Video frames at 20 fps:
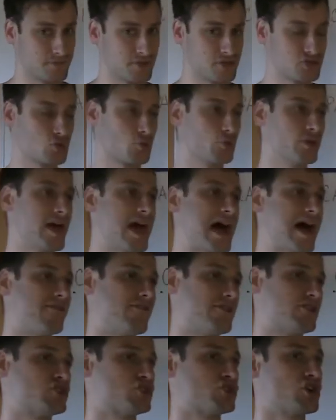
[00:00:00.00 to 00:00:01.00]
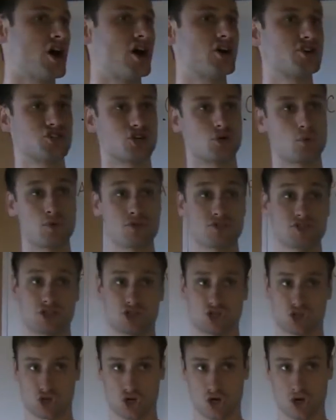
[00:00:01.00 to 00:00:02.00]
So we have a charge
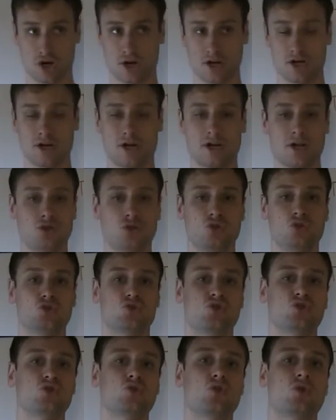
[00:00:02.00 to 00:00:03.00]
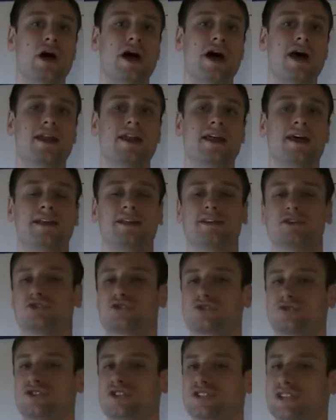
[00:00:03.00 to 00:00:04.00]
acquisition due to an
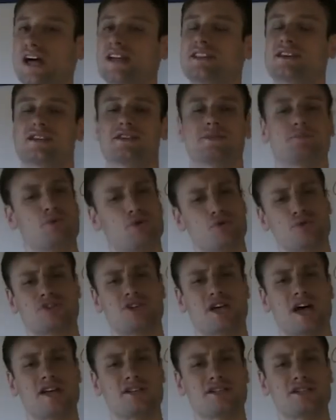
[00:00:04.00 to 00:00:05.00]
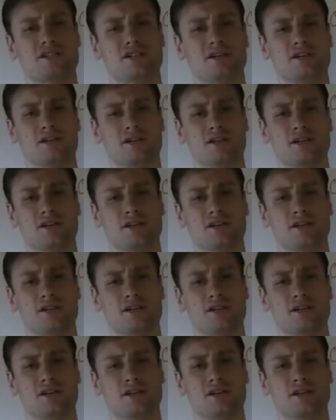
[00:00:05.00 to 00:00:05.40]
electrostatics process